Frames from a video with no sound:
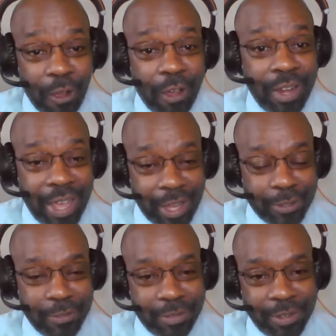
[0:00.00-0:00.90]
on
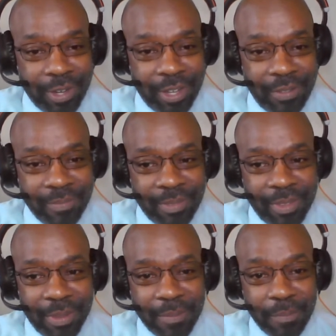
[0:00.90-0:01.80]
active duty
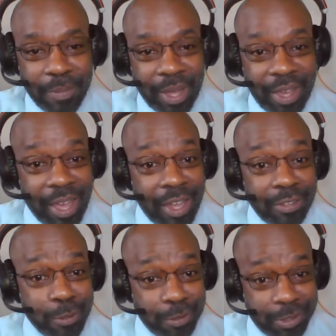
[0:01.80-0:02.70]
by high
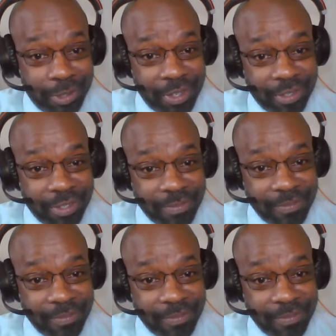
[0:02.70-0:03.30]
school students.